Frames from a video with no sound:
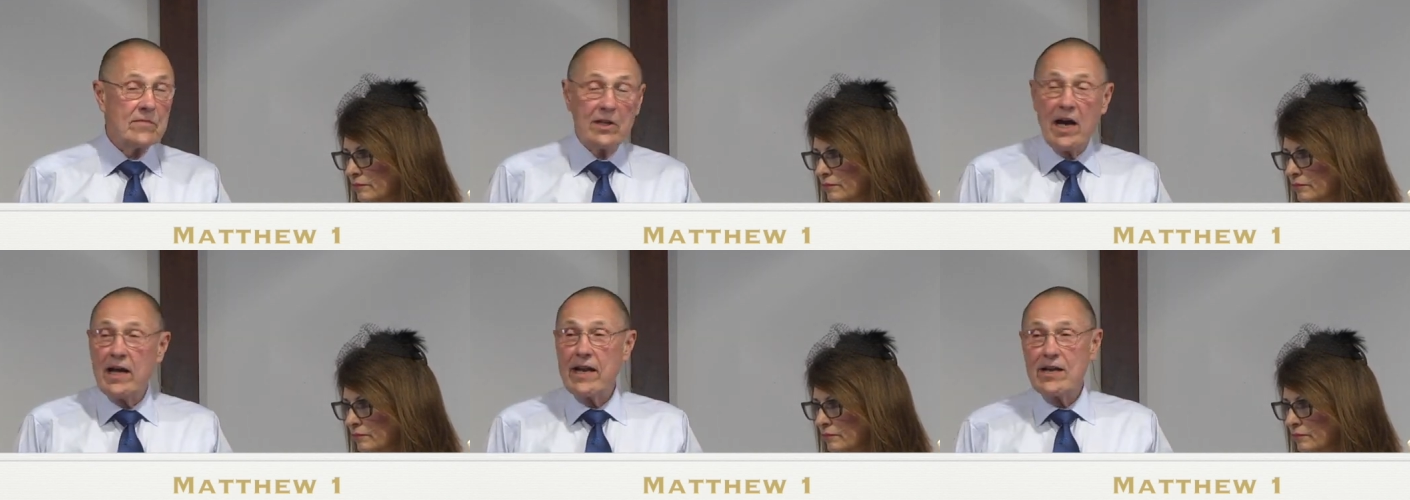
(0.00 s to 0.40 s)

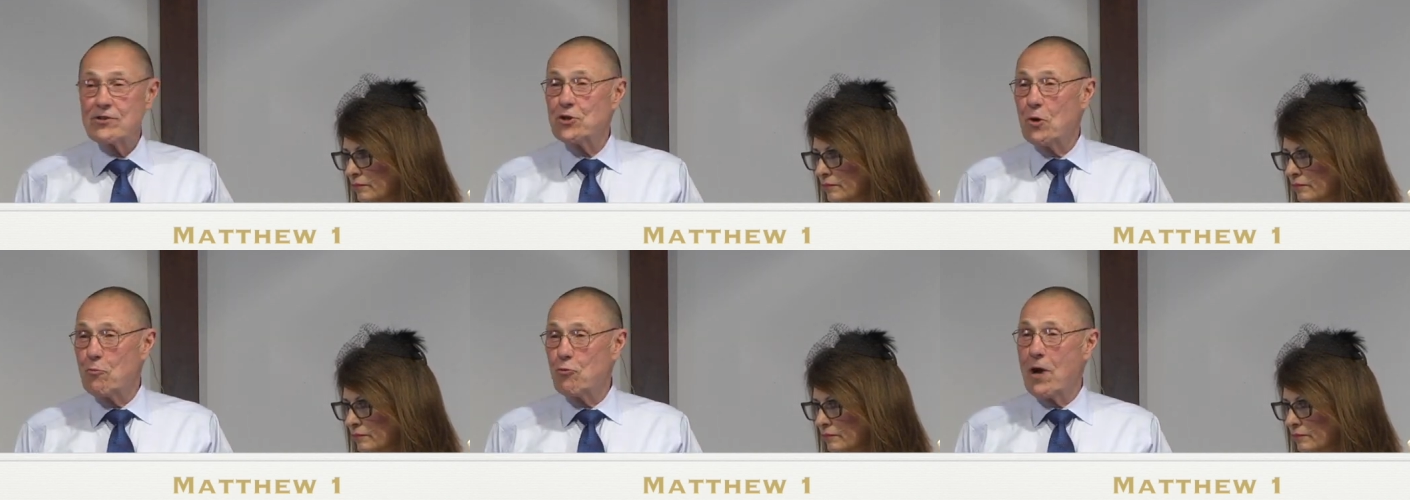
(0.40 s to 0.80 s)
Speaker 1: God
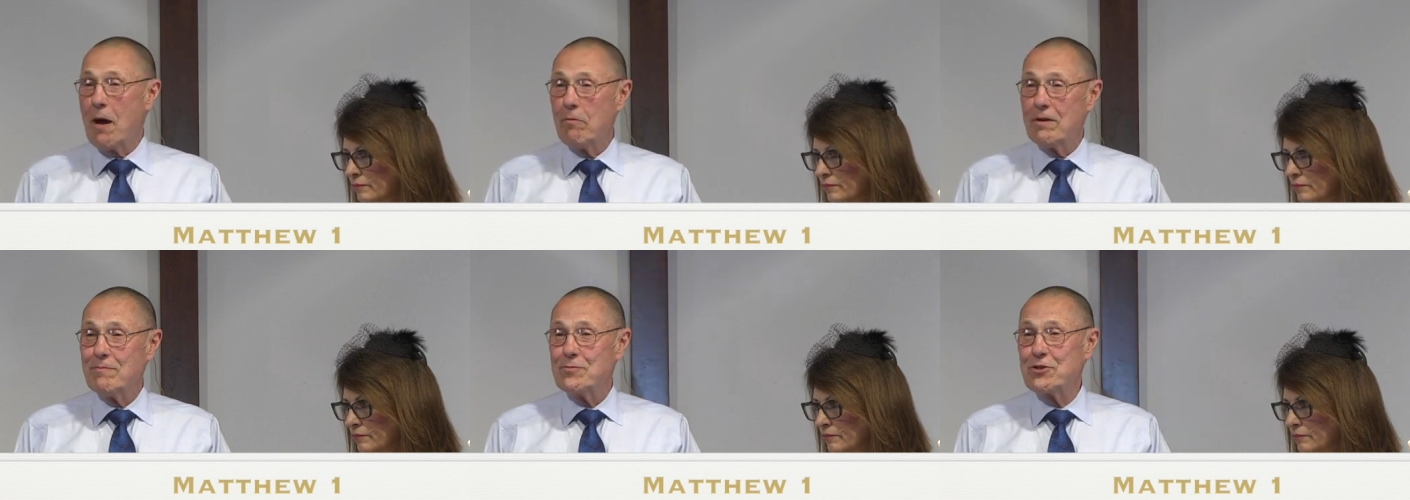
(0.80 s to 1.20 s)
has no
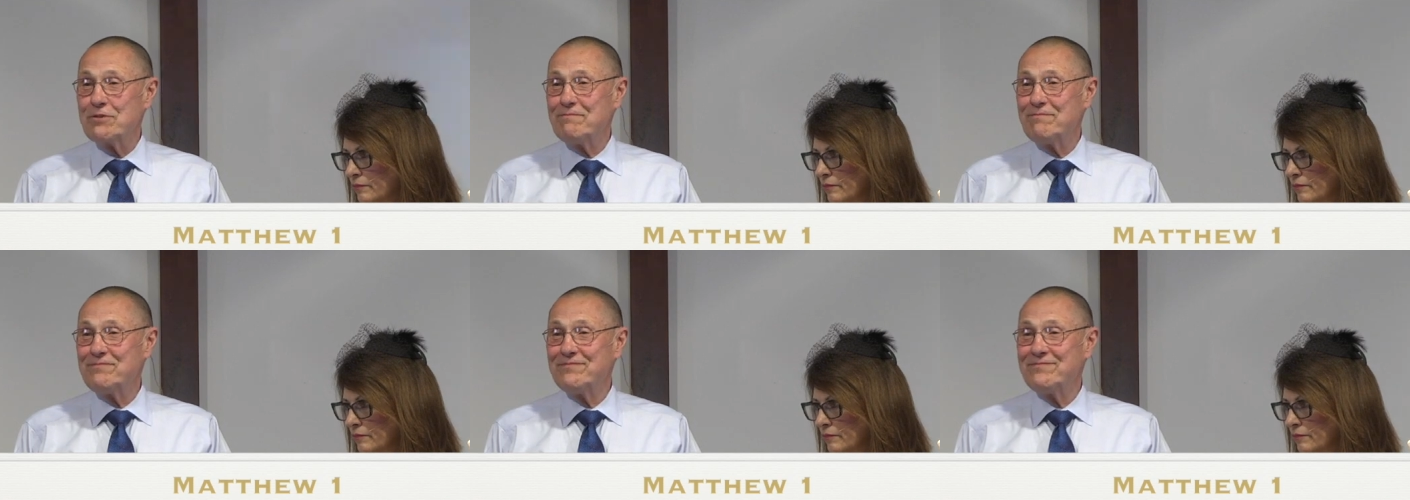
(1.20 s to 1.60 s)
problems.
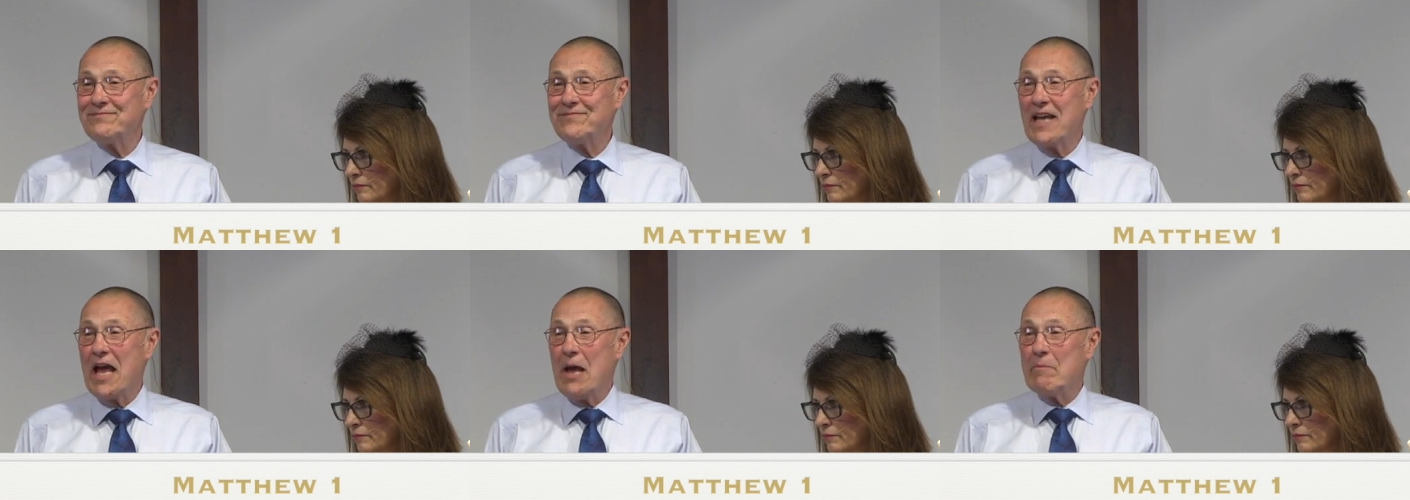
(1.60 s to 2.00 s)

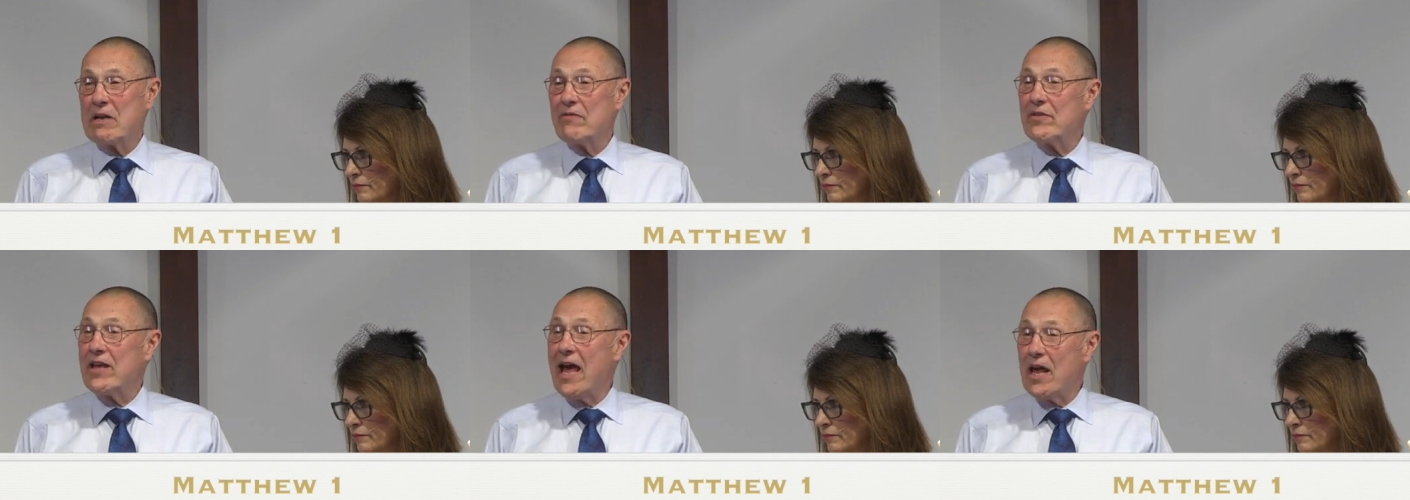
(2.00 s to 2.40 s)
But
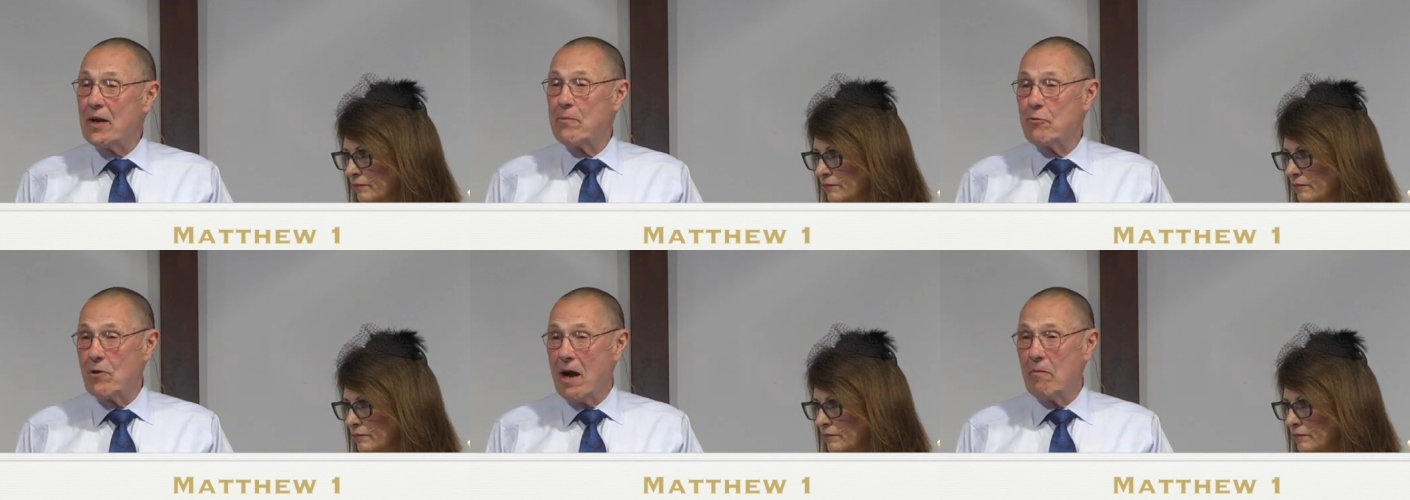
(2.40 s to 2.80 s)
if he had
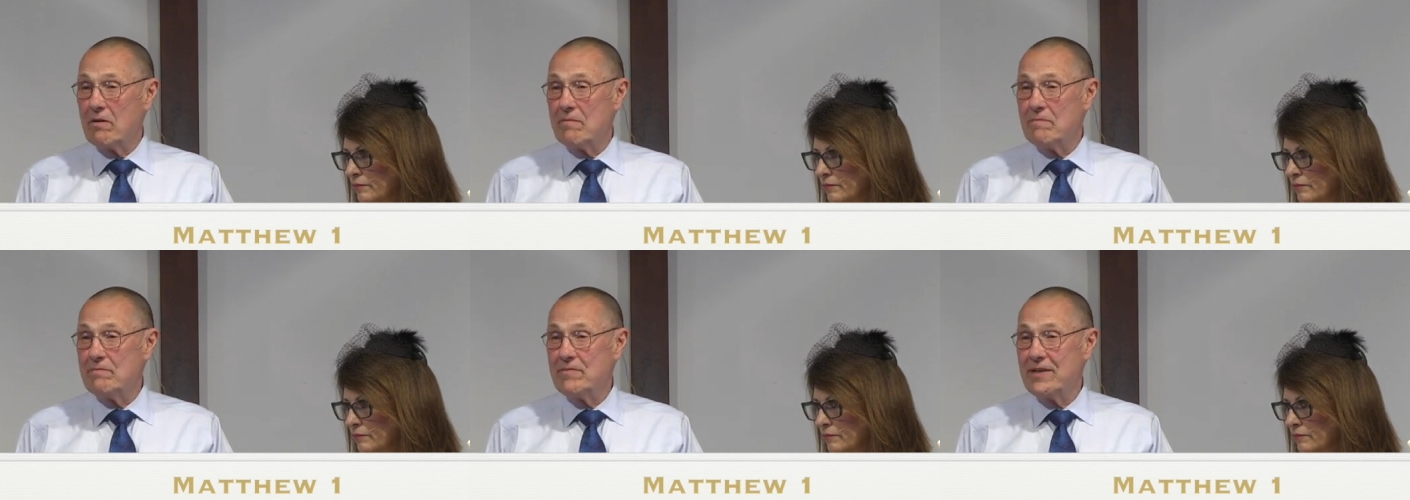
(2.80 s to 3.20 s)
a
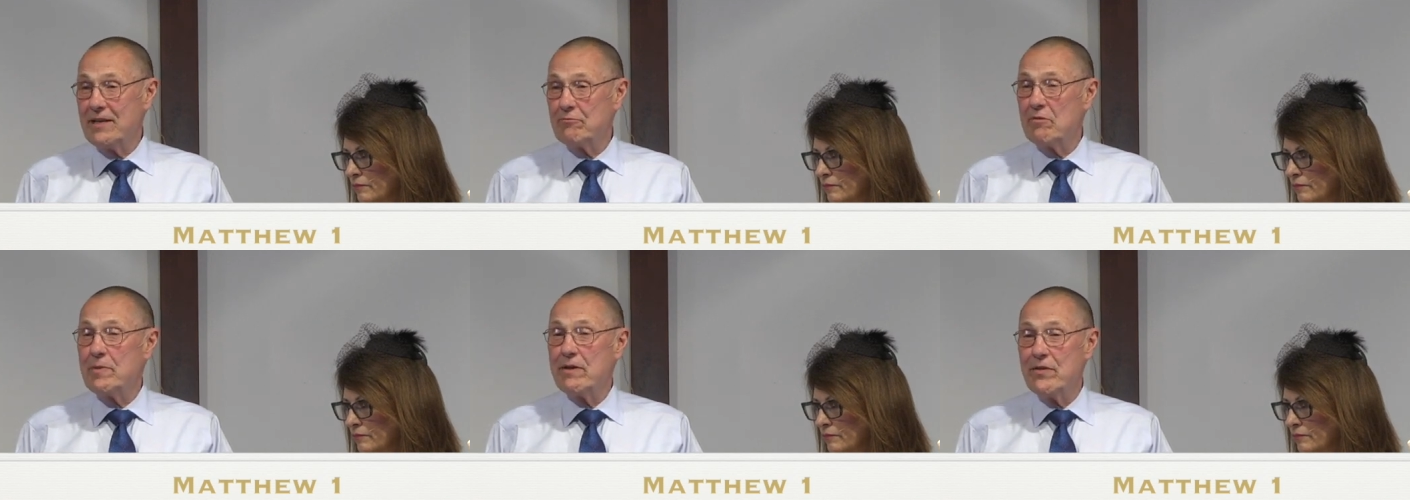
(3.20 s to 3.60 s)
problem,
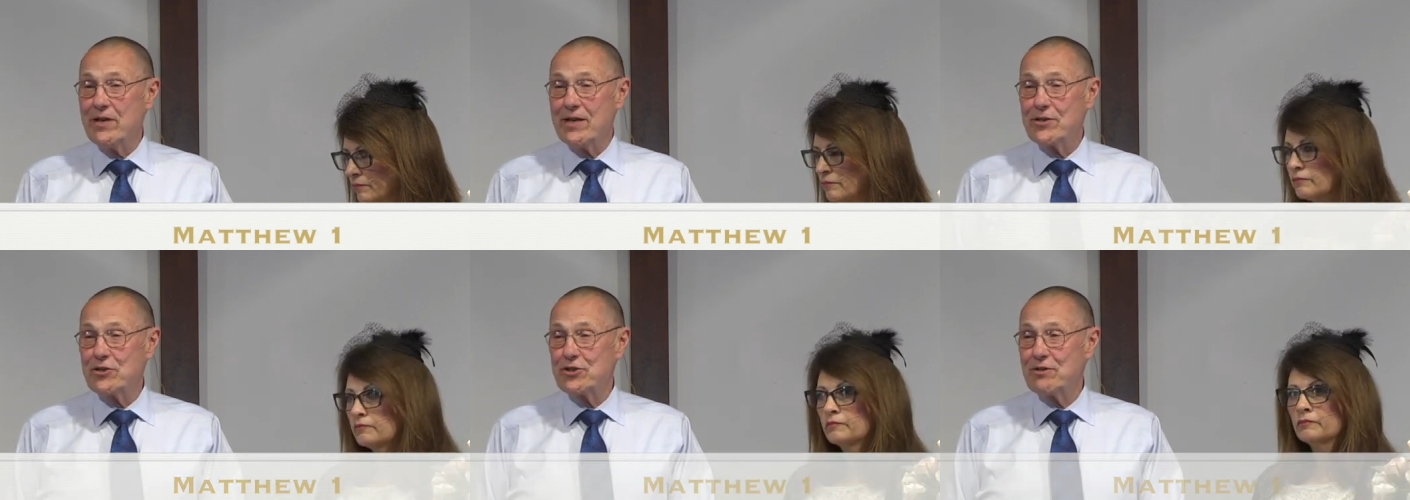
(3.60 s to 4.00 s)
it would be
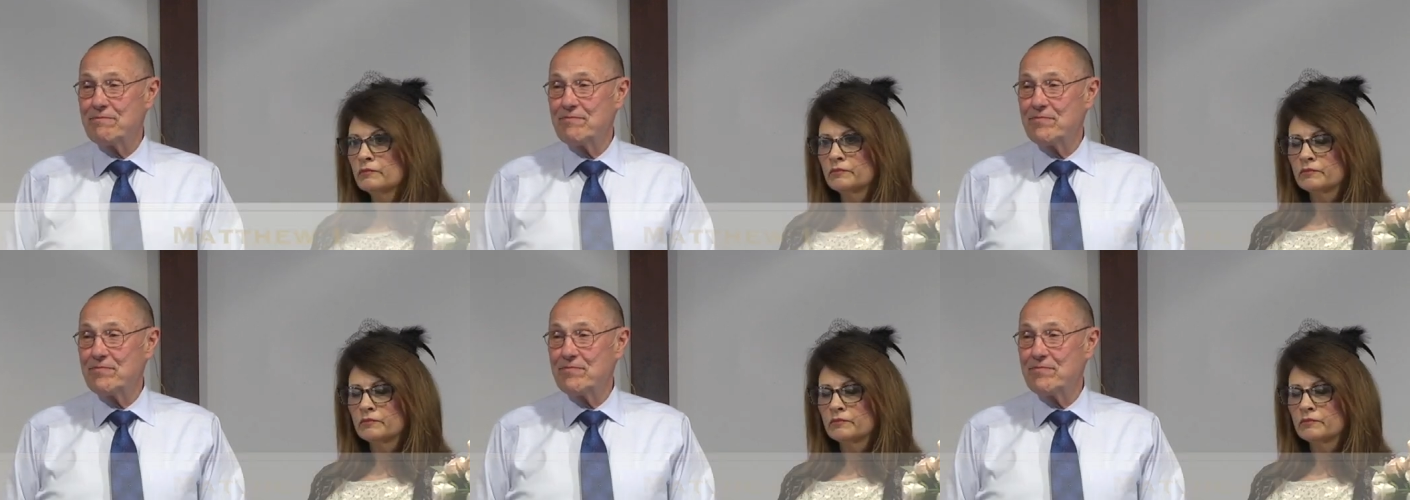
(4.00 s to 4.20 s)
this